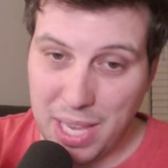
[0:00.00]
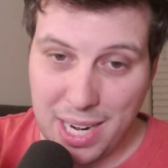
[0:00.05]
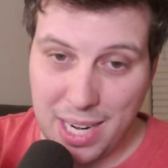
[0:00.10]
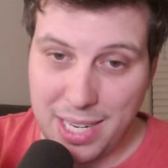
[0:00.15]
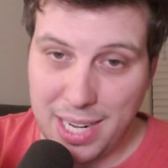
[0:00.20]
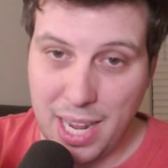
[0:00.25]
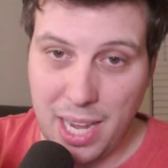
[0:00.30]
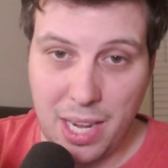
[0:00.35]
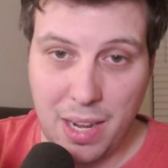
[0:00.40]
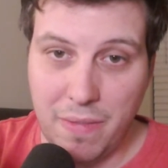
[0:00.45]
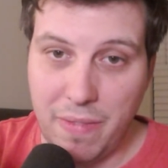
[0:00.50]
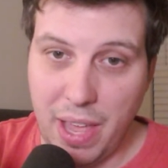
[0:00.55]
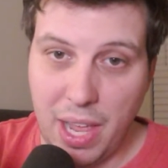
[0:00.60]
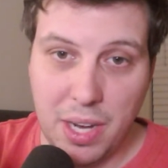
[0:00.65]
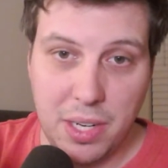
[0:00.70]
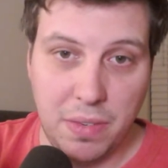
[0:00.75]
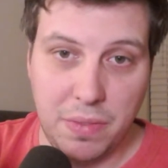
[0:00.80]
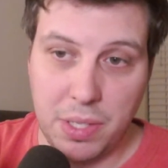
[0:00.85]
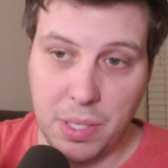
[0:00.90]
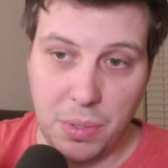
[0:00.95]
take
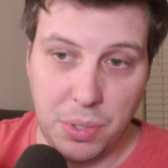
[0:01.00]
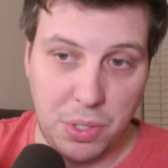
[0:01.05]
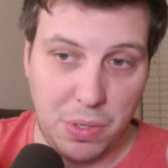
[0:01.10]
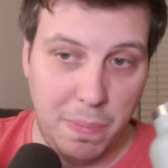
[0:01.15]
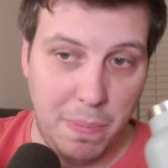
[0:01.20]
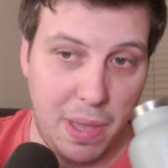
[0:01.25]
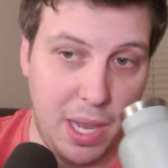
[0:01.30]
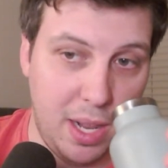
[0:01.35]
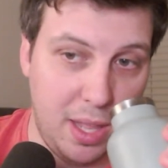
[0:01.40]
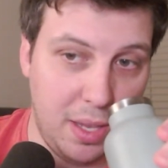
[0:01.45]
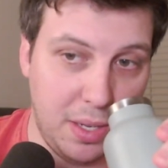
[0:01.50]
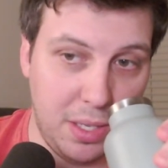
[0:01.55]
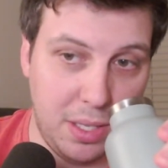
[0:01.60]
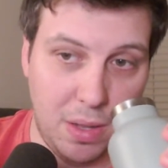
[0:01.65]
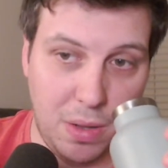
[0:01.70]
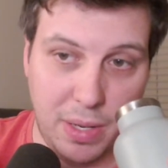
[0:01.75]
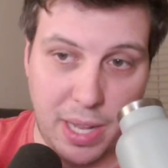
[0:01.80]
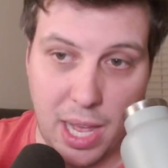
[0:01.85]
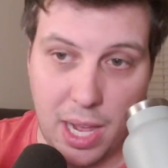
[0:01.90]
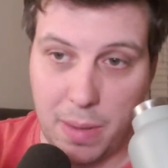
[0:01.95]
advantage of social media. There's
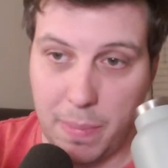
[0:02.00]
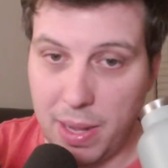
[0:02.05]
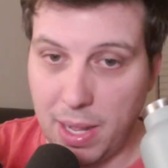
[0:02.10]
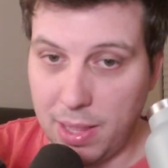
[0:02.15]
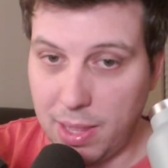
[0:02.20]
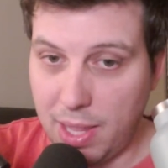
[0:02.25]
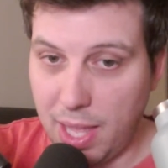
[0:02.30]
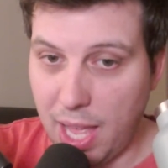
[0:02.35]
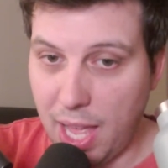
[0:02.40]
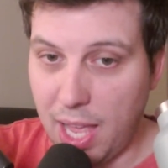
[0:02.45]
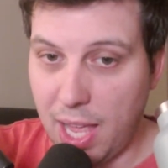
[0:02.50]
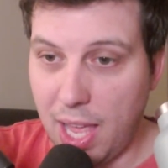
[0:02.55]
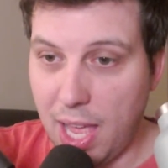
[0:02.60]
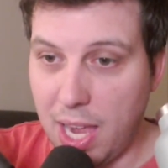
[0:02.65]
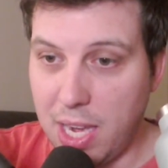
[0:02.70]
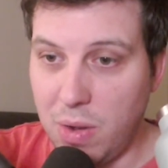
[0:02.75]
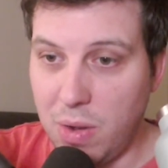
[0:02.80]
no doubt about that. And